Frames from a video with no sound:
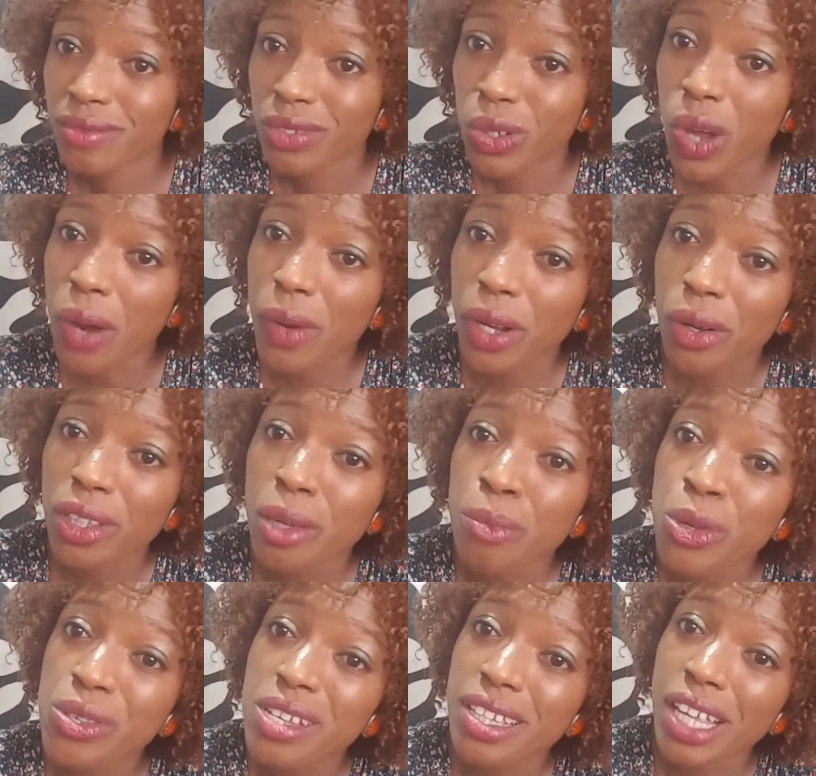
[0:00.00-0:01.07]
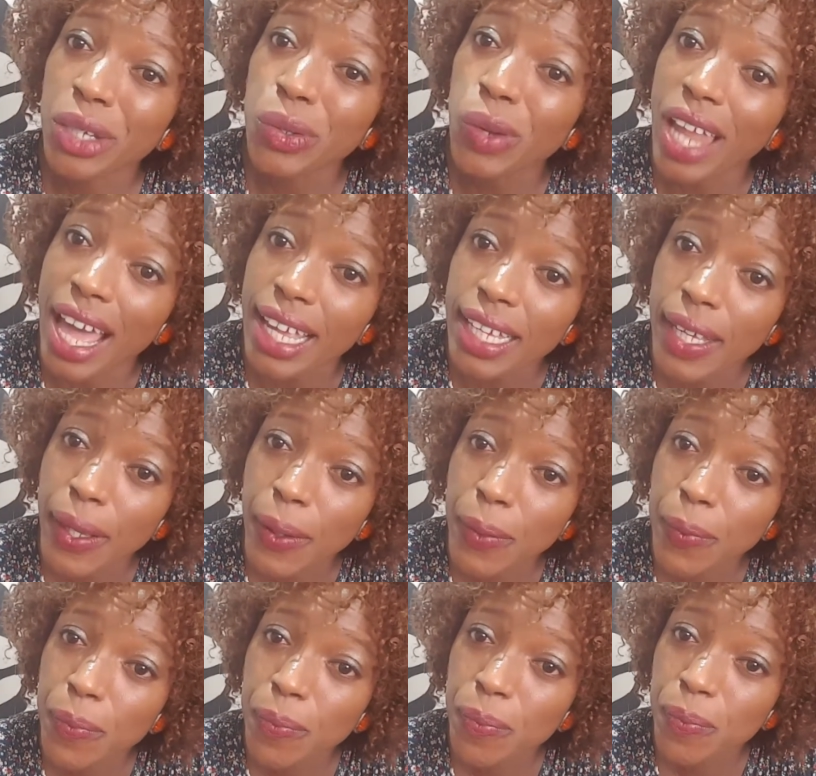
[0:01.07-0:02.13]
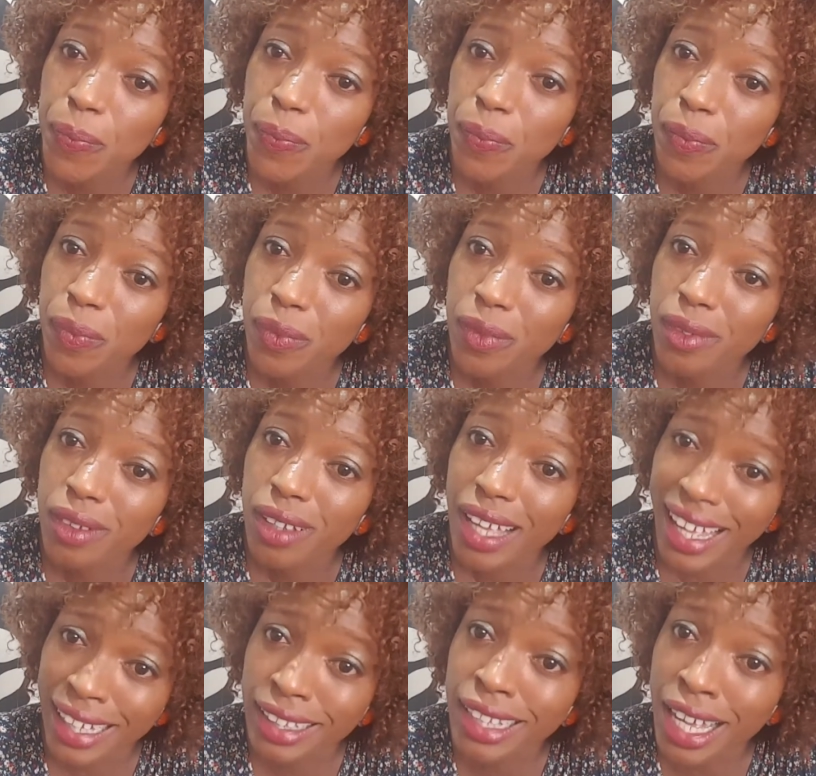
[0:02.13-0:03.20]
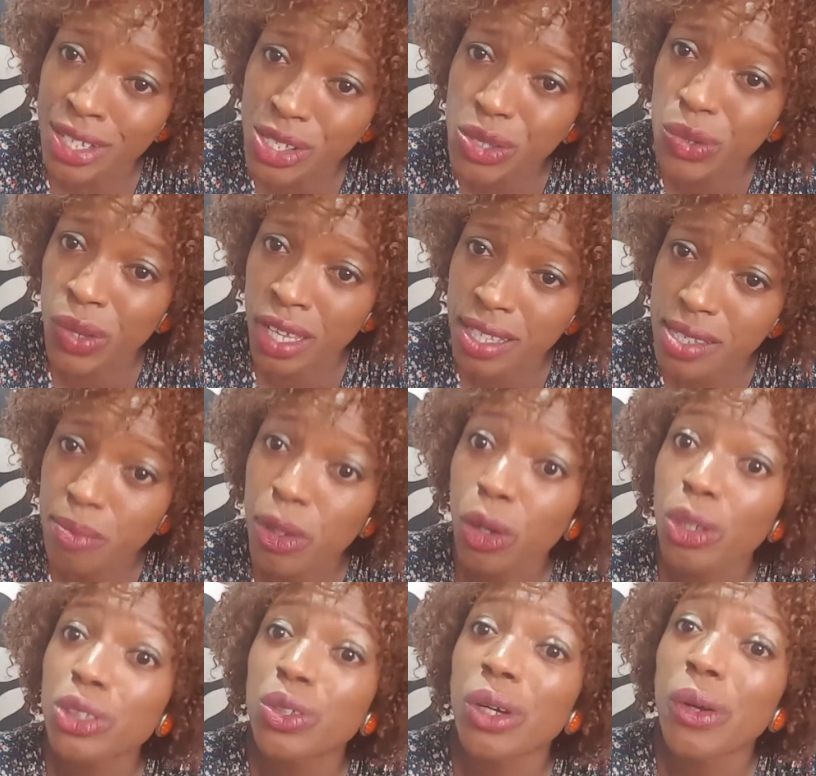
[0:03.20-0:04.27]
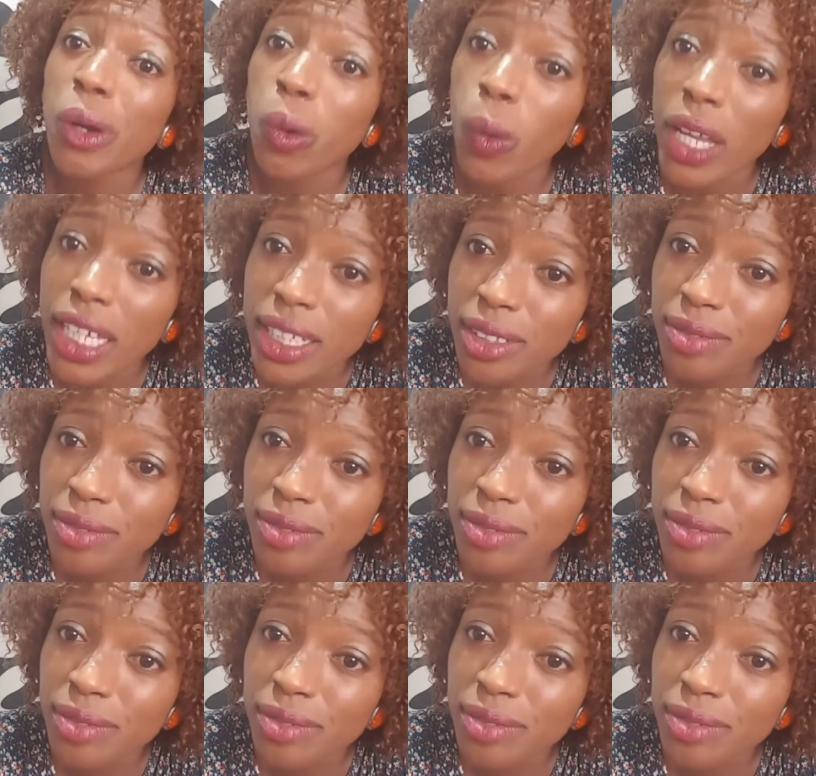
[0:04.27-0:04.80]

Go and record the music that you like. And dance to it because you're a queen.